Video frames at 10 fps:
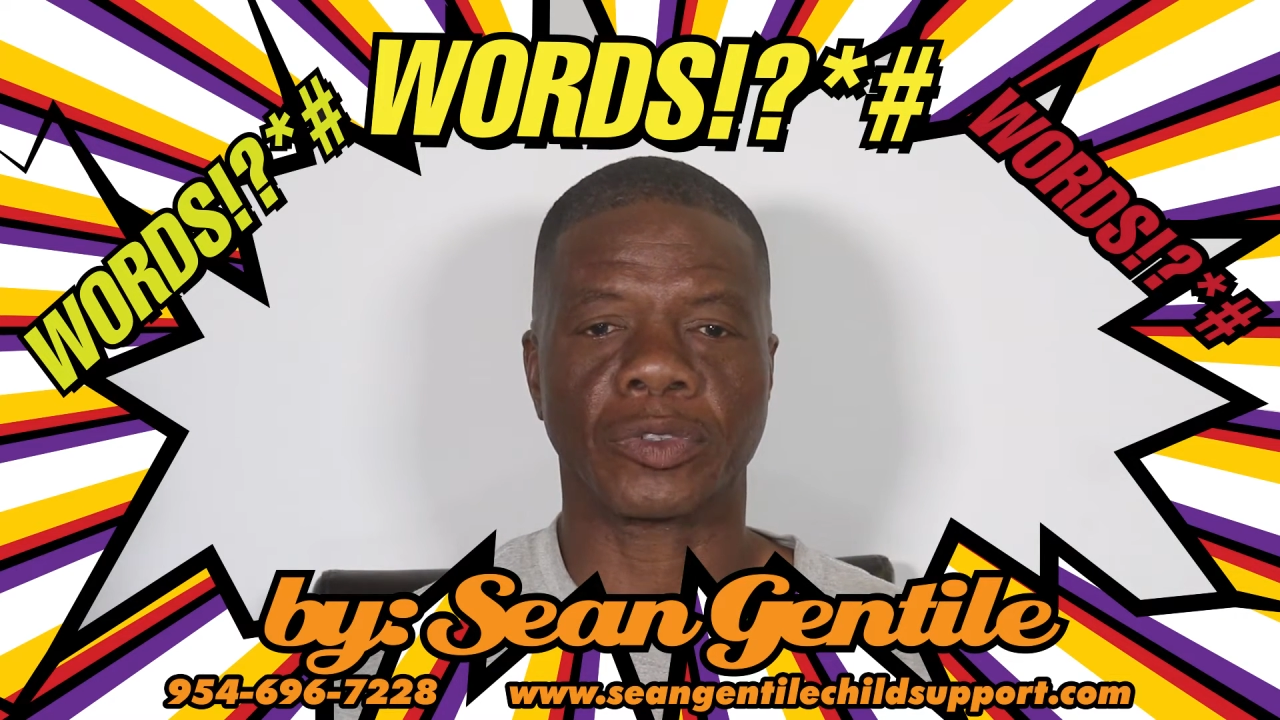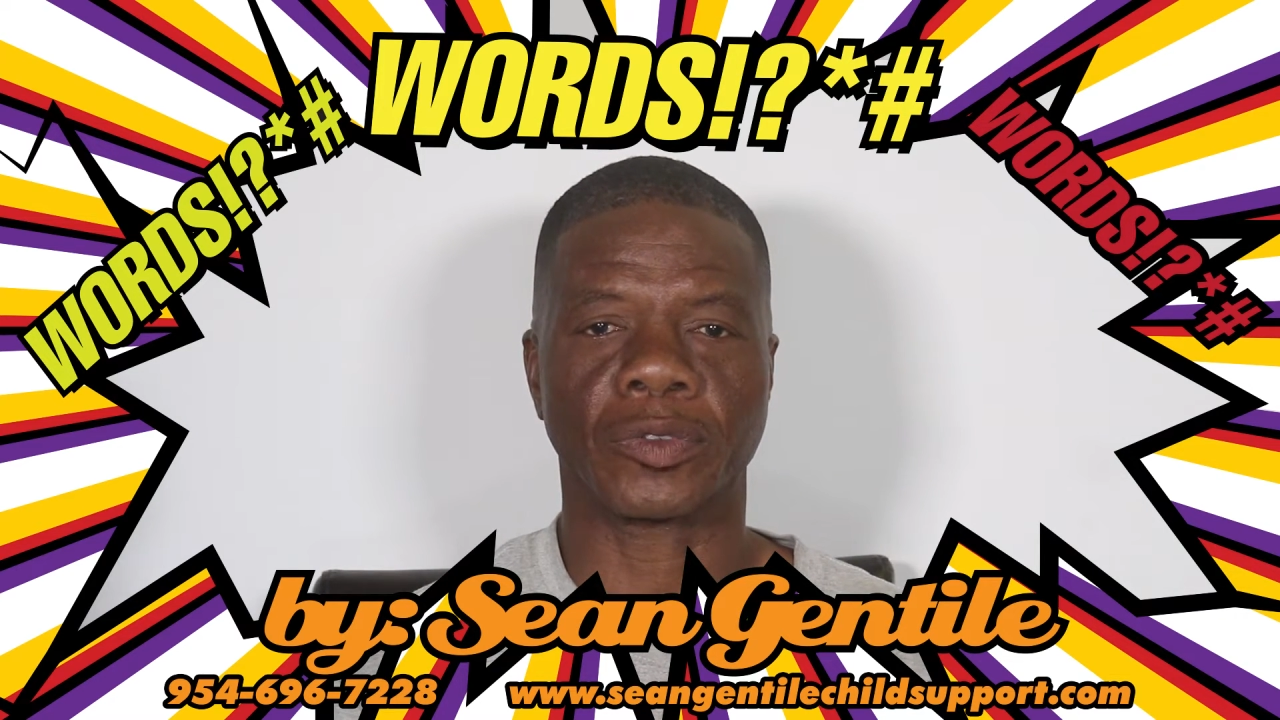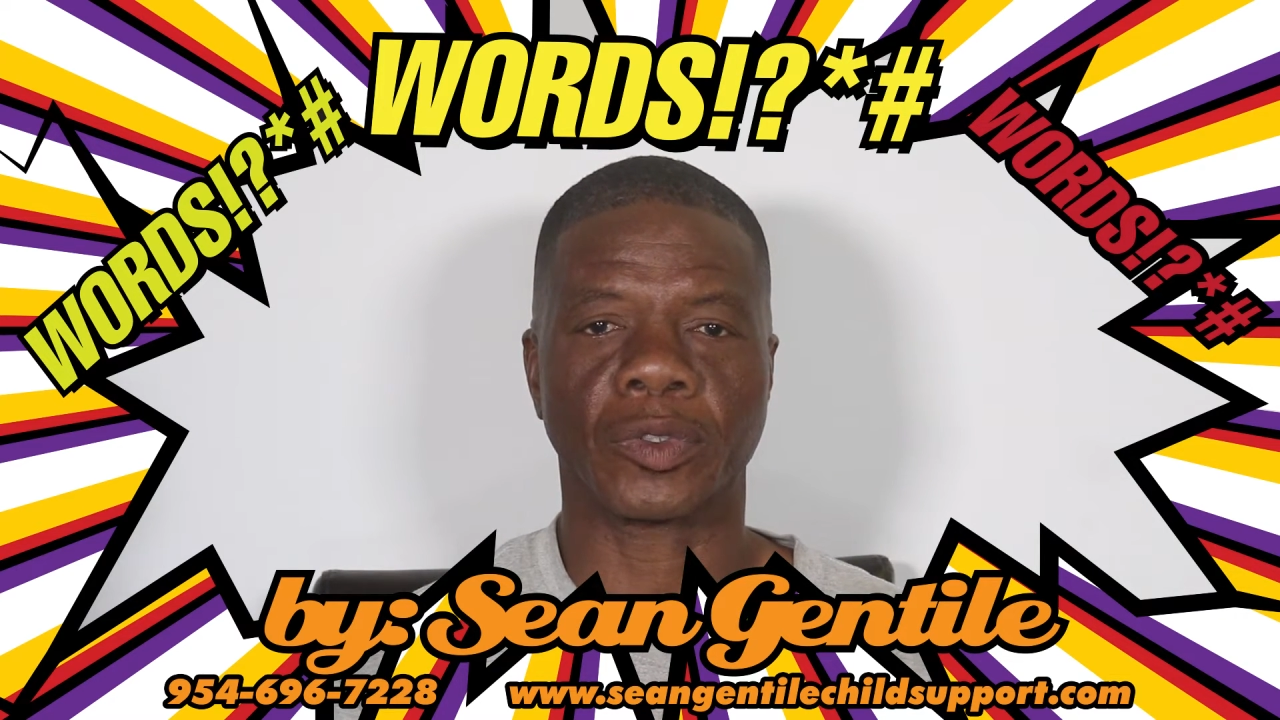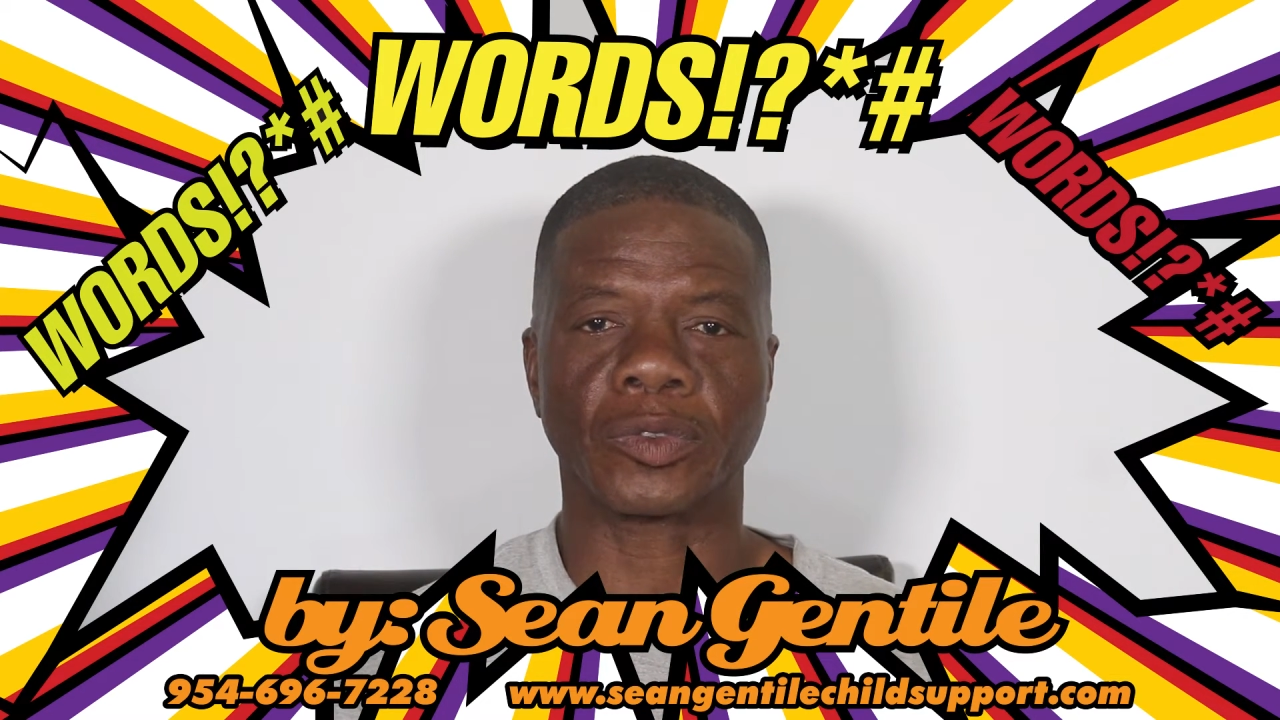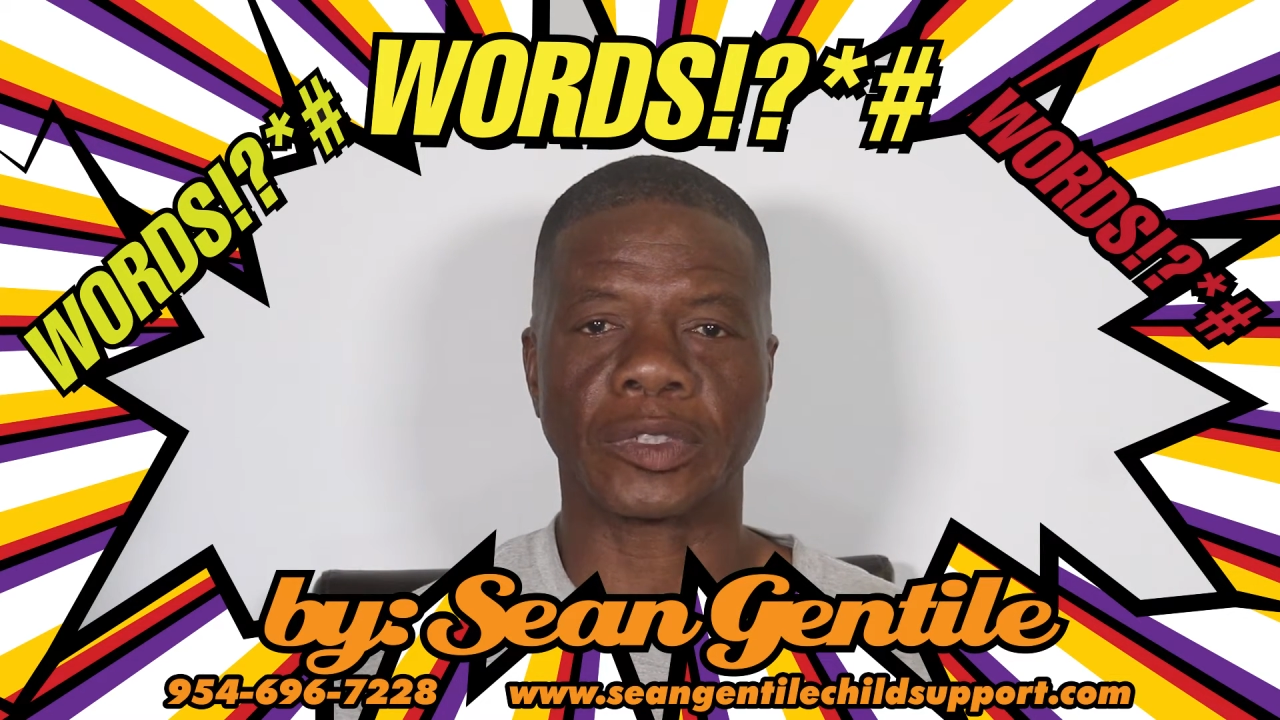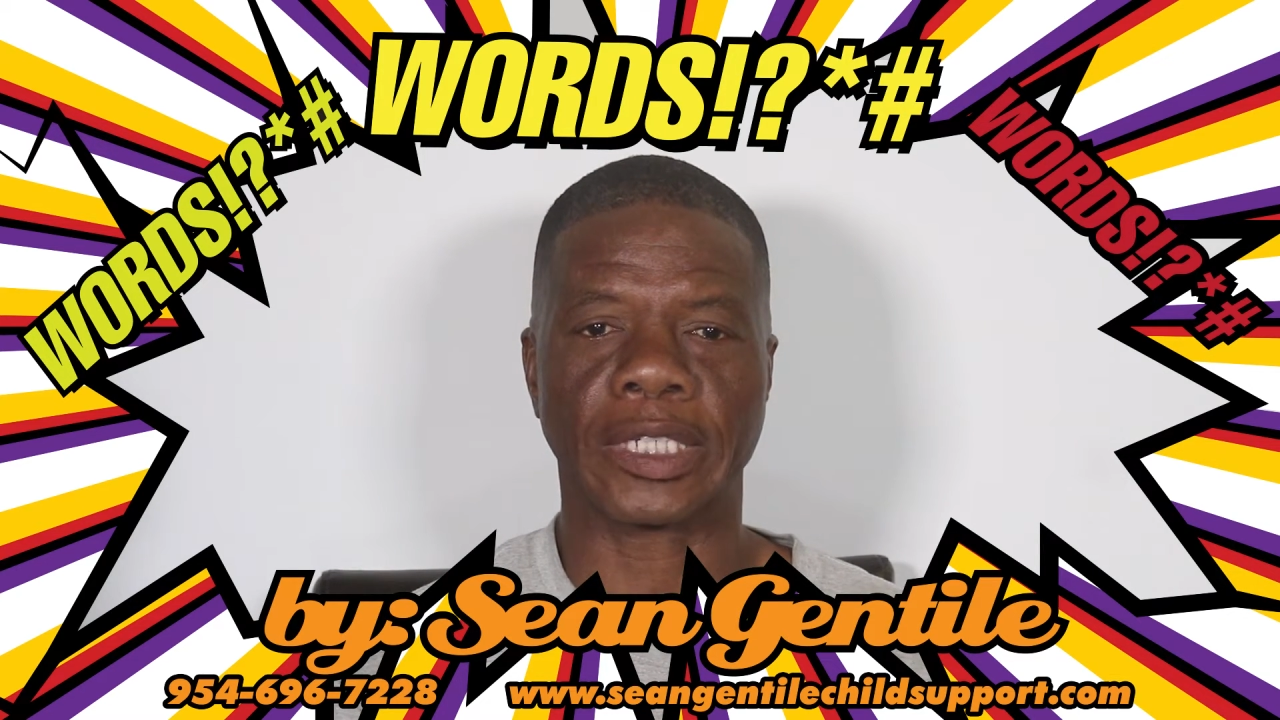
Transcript: over those